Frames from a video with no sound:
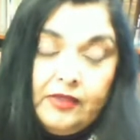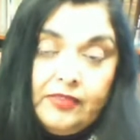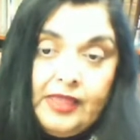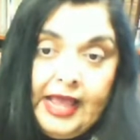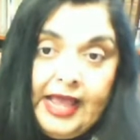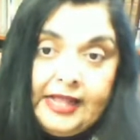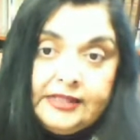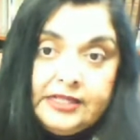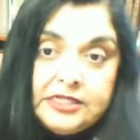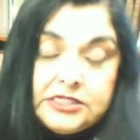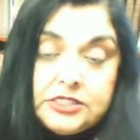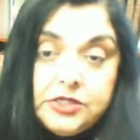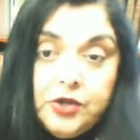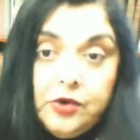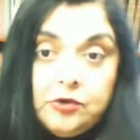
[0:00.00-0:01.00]
that
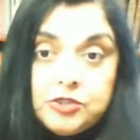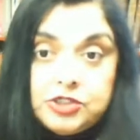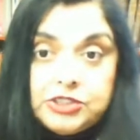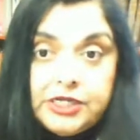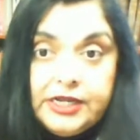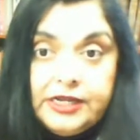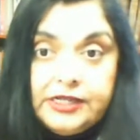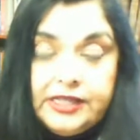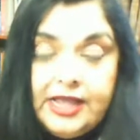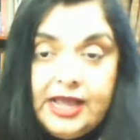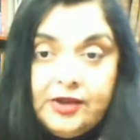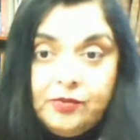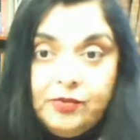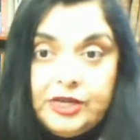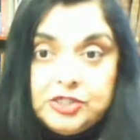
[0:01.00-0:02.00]
this notion
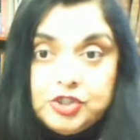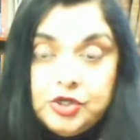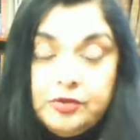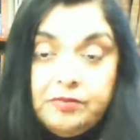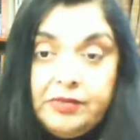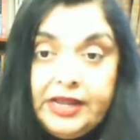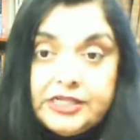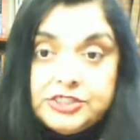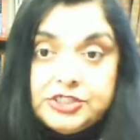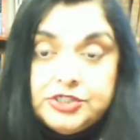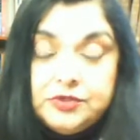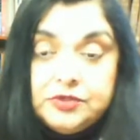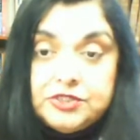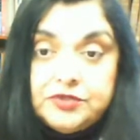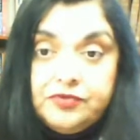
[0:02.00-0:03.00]
that we shouldn't make
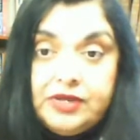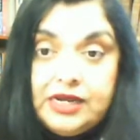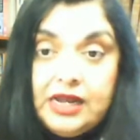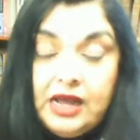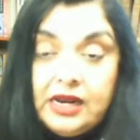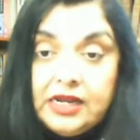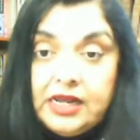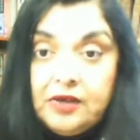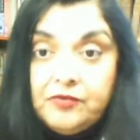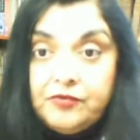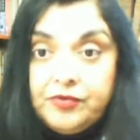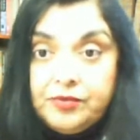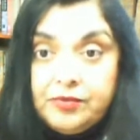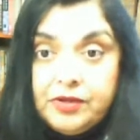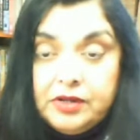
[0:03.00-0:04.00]
students feel
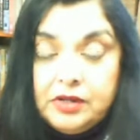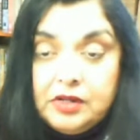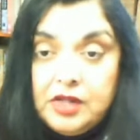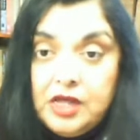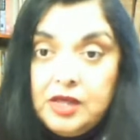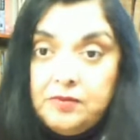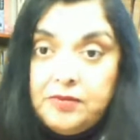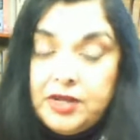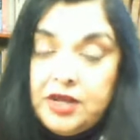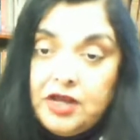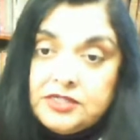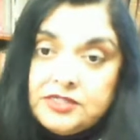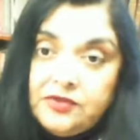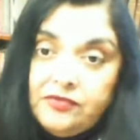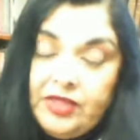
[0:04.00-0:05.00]
uncomfortable
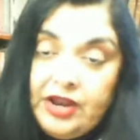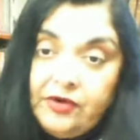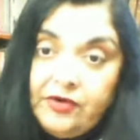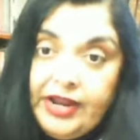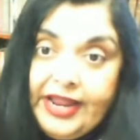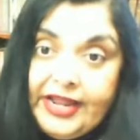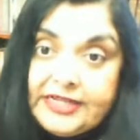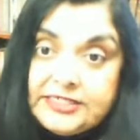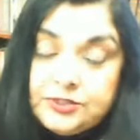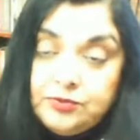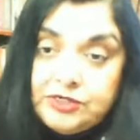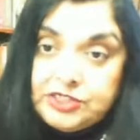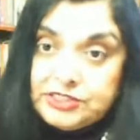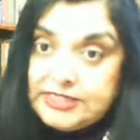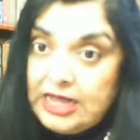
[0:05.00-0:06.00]
because of their race,
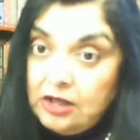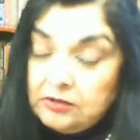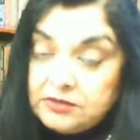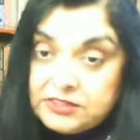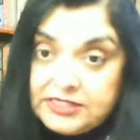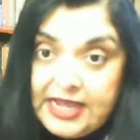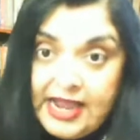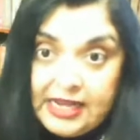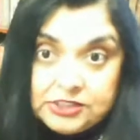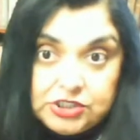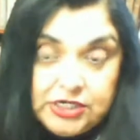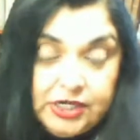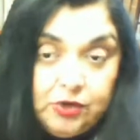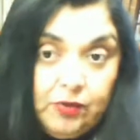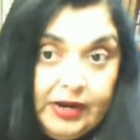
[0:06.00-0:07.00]
which sounds
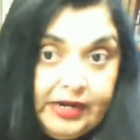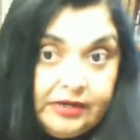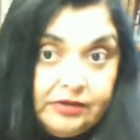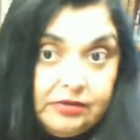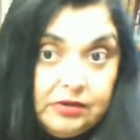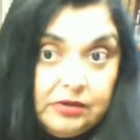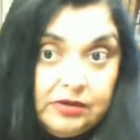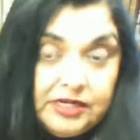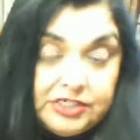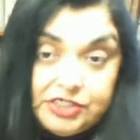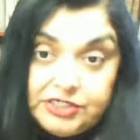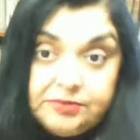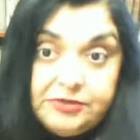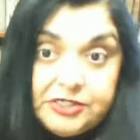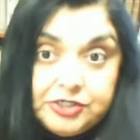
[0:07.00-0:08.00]
actually quite
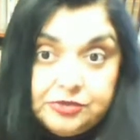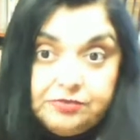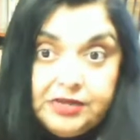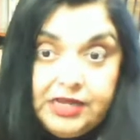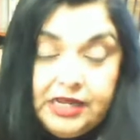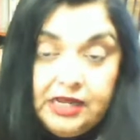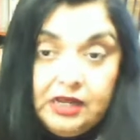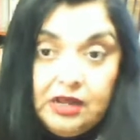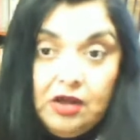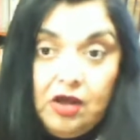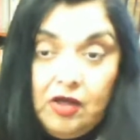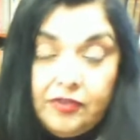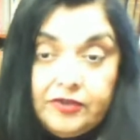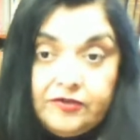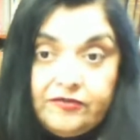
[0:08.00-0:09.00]
legitimate to me
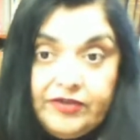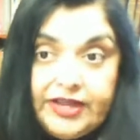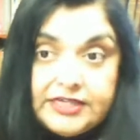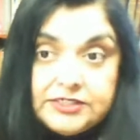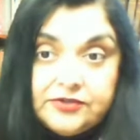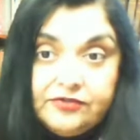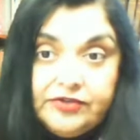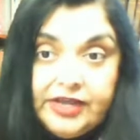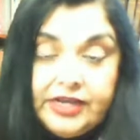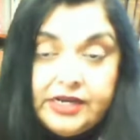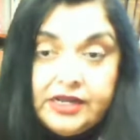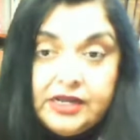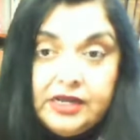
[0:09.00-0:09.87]
on the face of it,